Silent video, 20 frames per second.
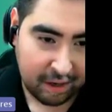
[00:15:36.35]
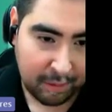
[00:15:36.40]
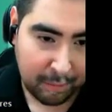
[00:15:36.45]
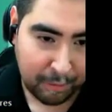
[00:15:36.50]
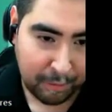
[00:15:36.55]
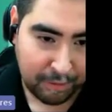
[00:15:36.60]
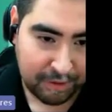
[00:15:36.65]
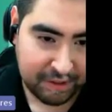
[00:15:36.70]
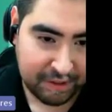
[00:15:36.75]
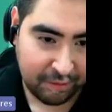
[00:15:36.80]

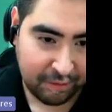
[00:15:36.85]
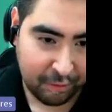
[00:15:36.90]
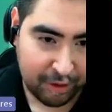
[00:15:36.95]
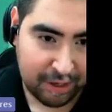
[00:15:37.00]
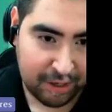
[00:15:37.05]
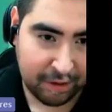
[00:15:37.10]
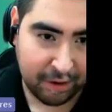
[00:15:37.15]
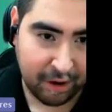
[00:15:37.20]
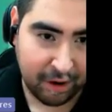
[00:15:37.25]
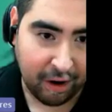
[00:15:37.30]
immersive
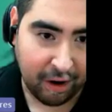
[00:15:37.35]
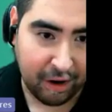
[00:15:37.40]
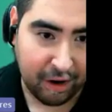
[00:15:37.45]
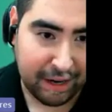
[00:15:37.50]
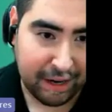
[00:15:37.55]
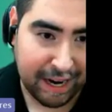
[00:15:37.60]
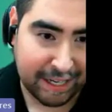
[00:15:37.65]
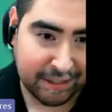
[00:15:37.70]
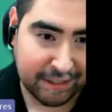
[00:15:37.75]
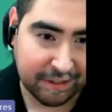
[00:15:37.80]
reader
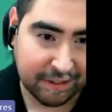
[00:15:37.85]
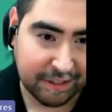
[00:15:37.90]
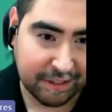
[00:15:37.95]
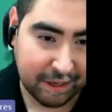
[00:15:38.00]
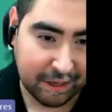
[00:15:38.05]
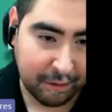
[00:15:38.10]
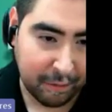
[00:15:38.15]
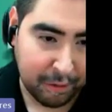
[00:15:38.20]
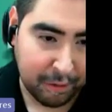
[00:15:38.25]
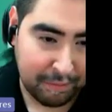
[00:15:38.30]
on,
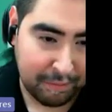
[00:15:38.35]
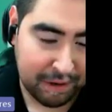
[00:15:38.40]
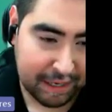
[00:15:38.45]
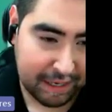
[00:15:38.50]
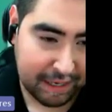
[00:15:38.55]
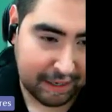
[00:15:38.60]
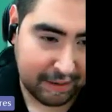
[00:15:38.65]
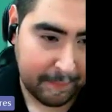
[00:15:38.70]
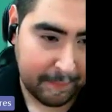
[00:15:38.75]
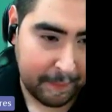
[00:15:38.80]
actually, it would
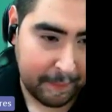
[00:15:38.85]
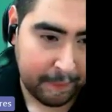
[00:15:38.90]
